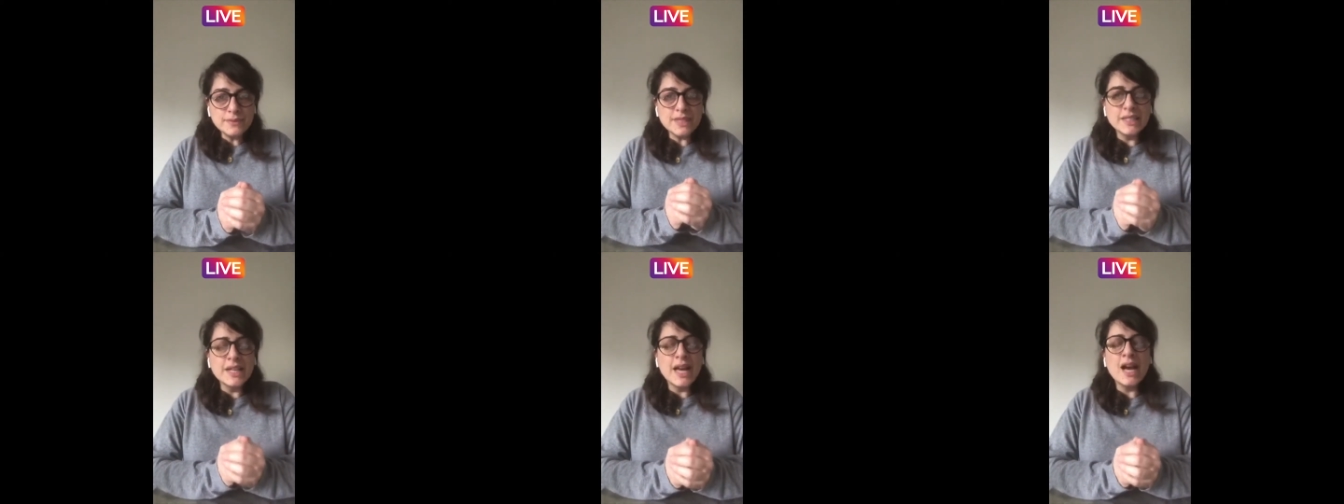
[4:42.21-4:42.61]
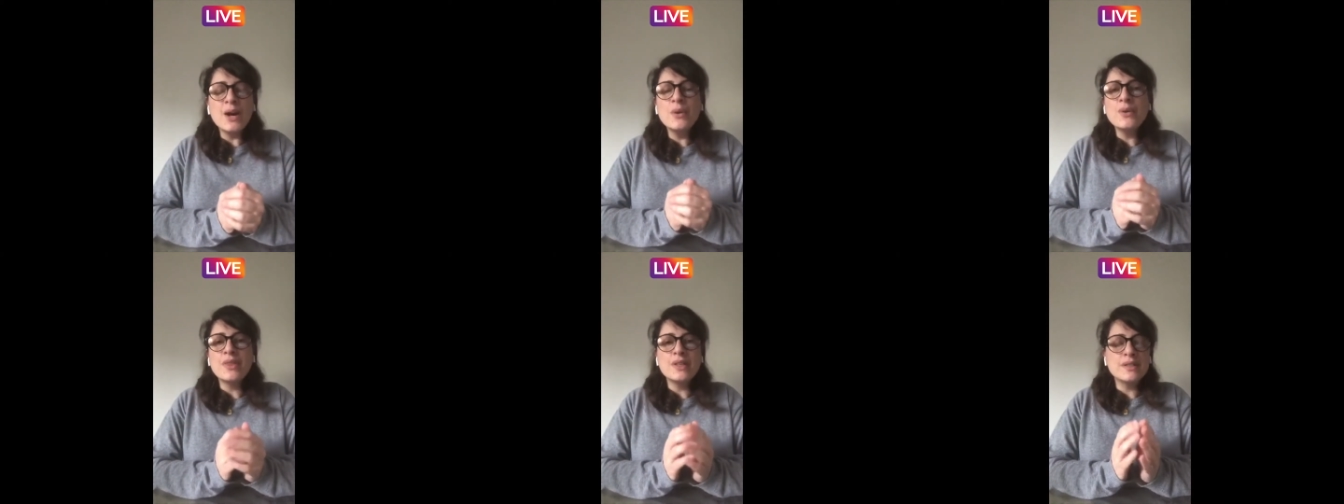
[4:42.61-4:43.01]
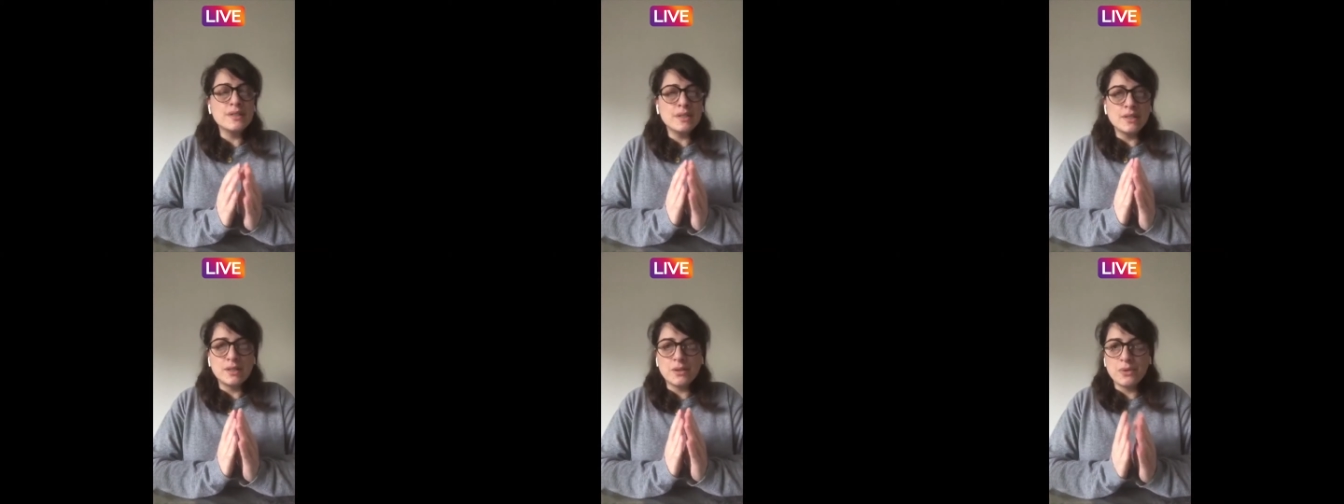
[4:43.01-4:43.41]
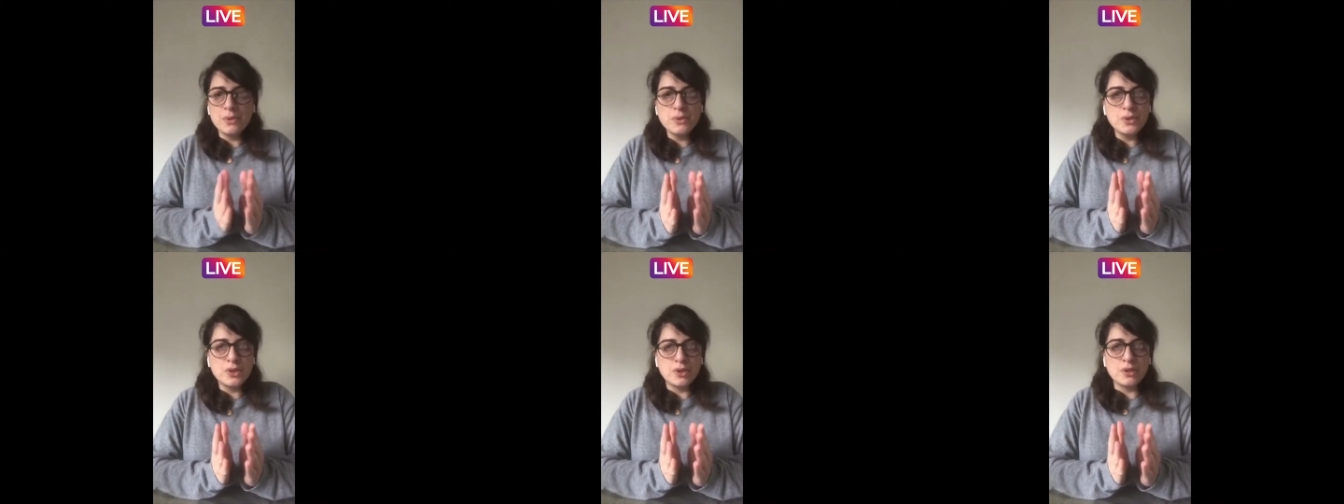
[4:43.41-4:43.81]
Now, this is
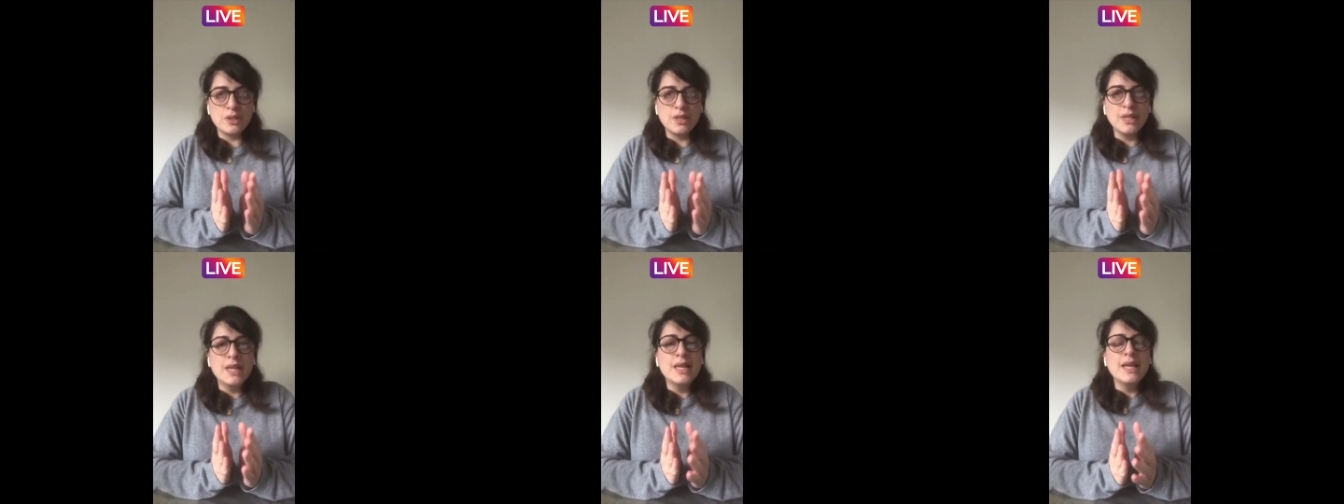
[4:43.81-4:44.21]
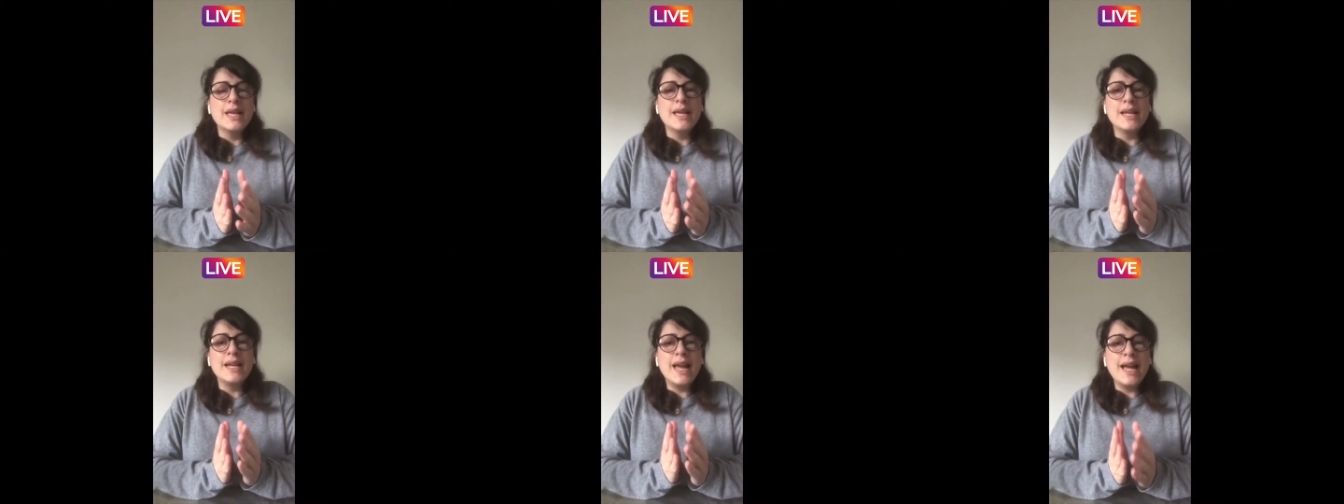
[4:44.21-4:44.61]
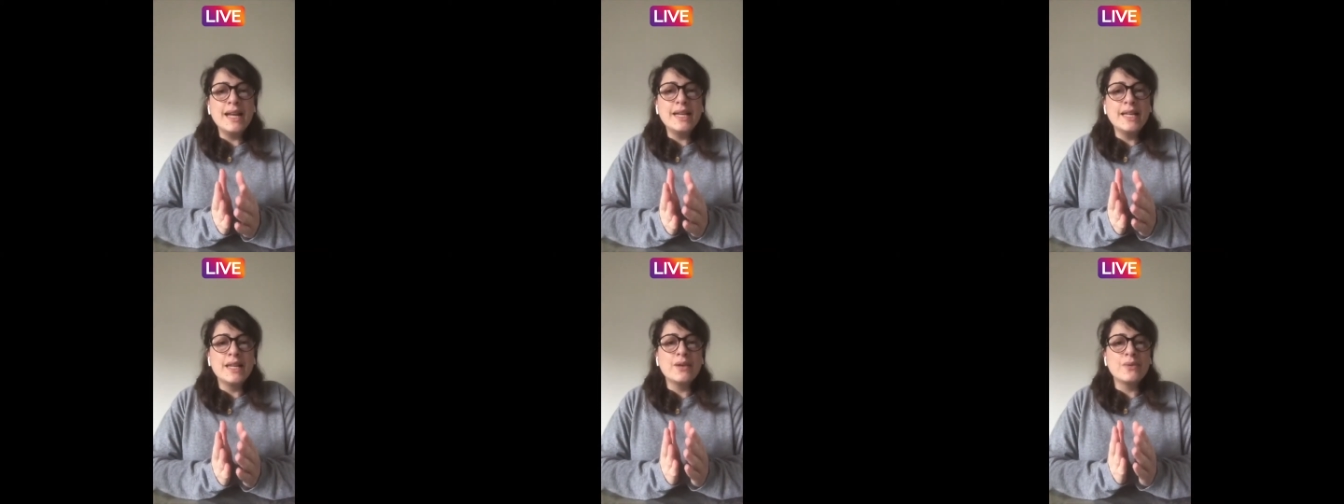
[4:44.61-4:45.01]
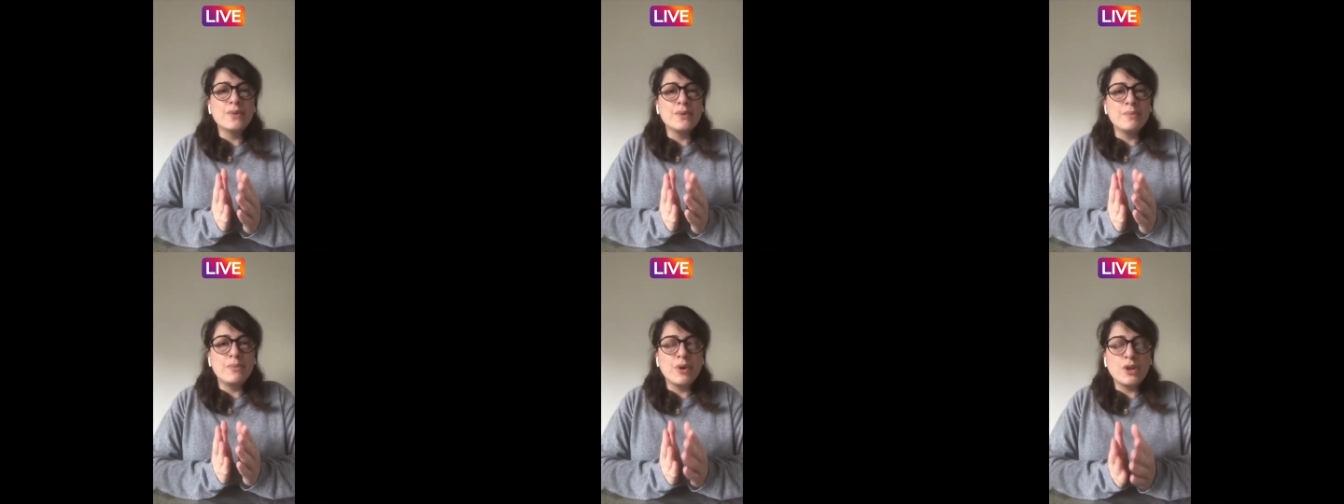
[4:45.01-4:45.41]
crucial in any
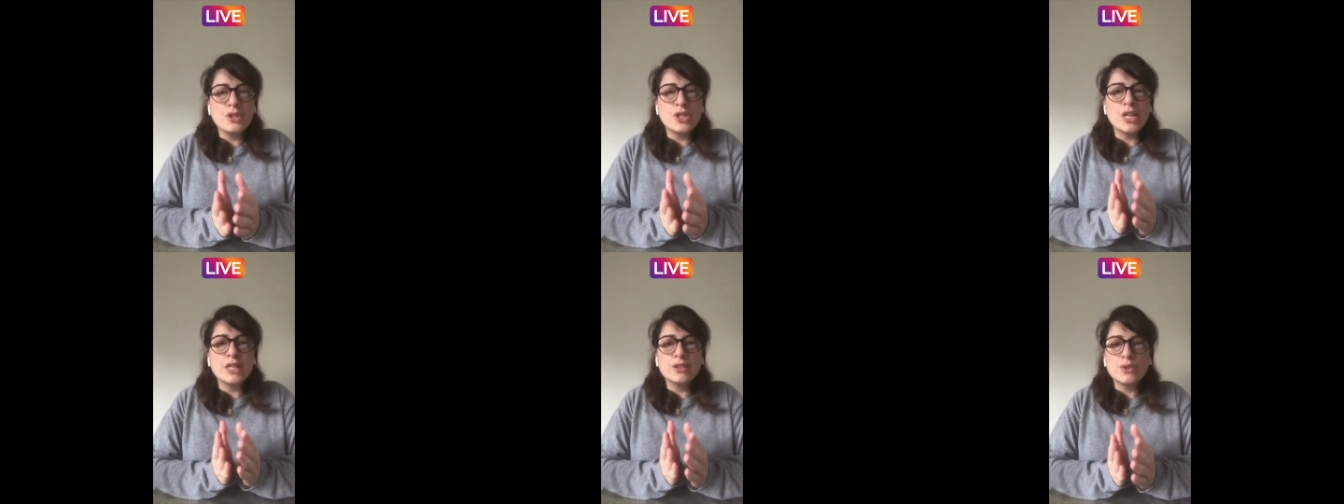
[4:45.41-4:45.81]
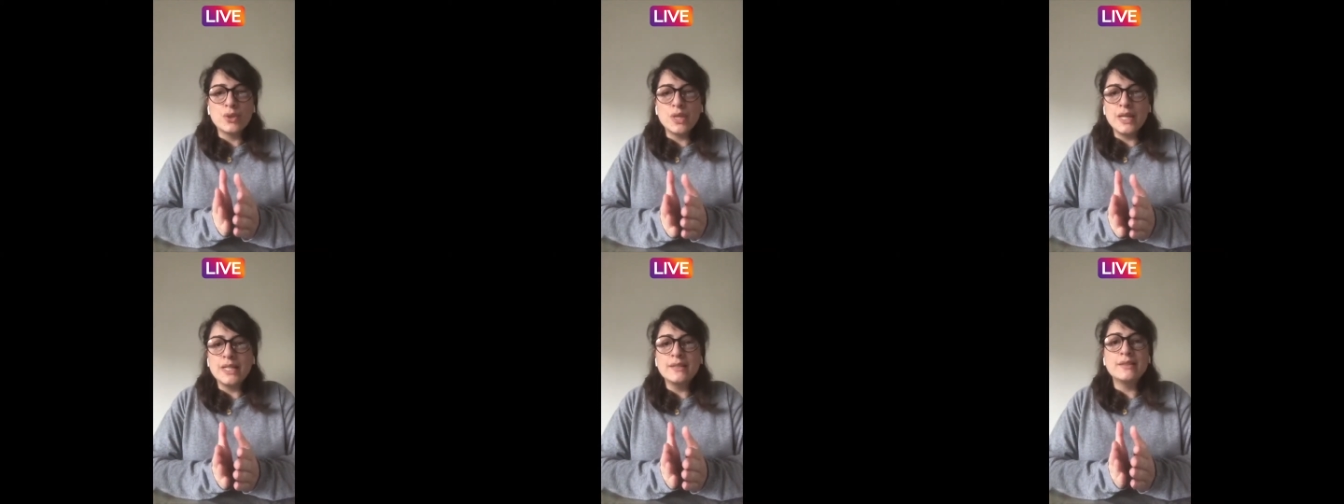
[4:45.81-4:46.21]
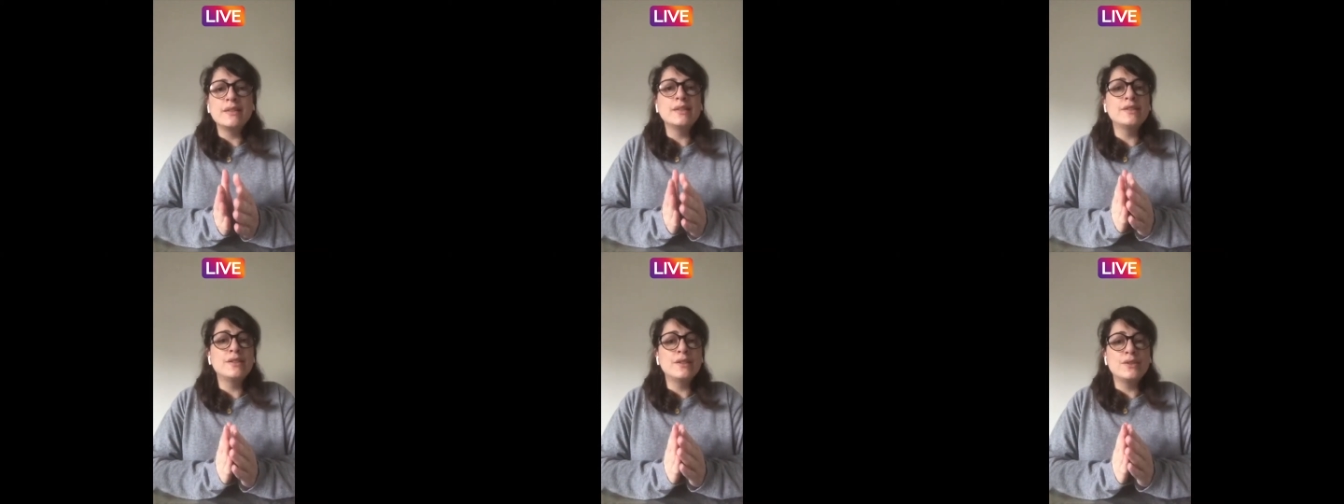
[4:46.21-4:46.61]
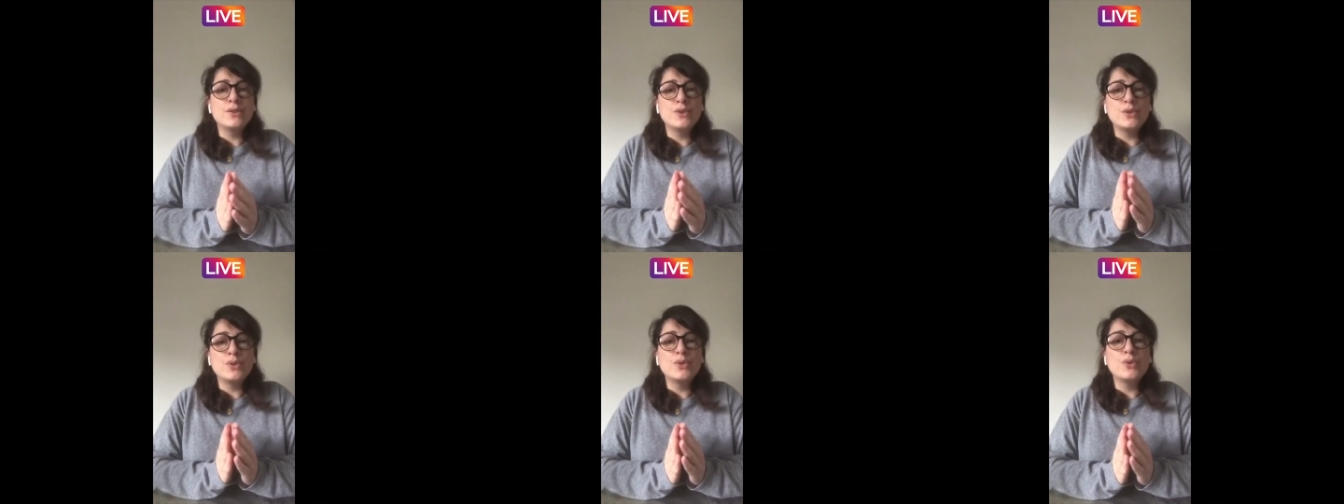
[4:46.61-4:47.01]
project related
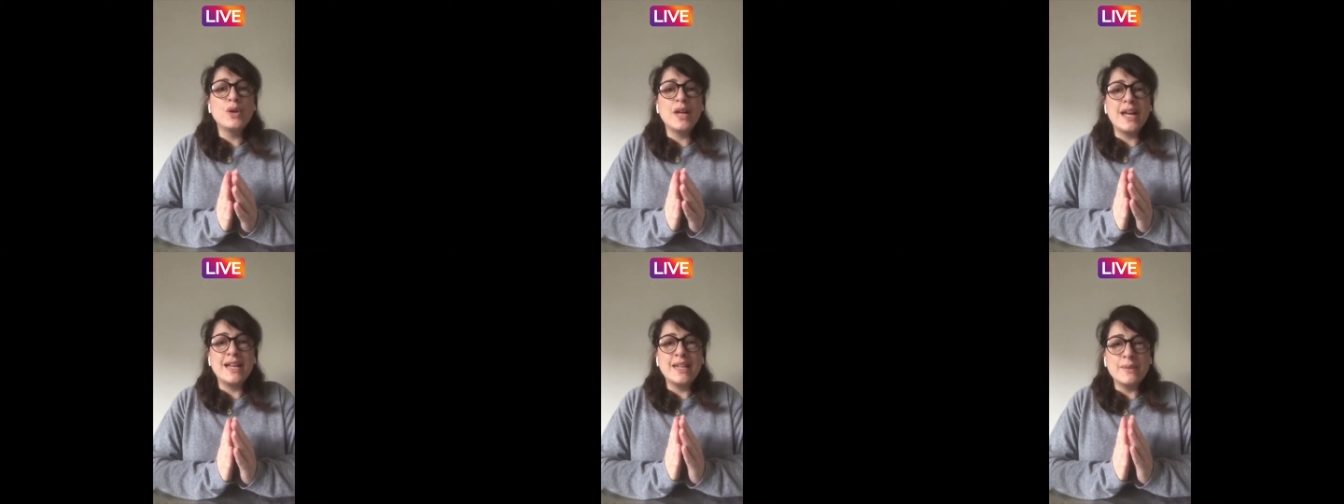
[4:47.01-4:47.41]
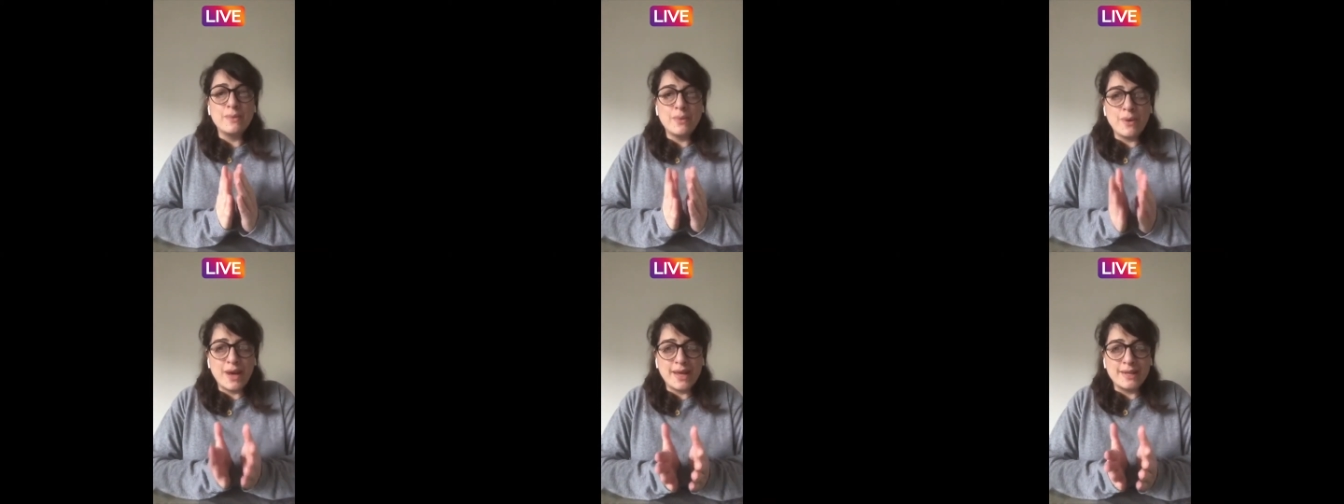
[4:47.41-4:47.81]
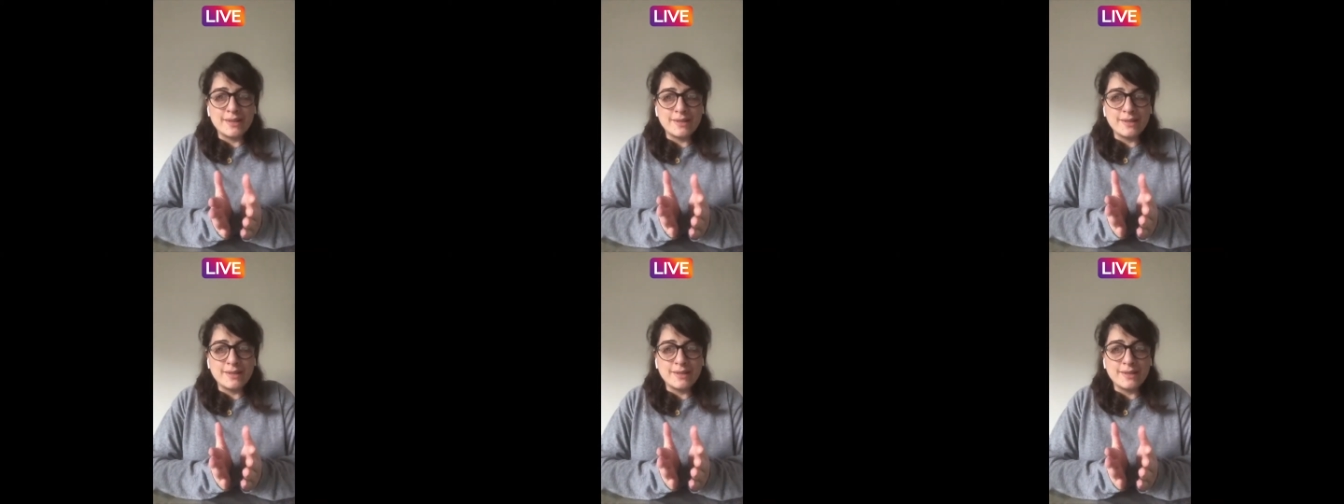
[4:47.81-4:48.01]
to any brand.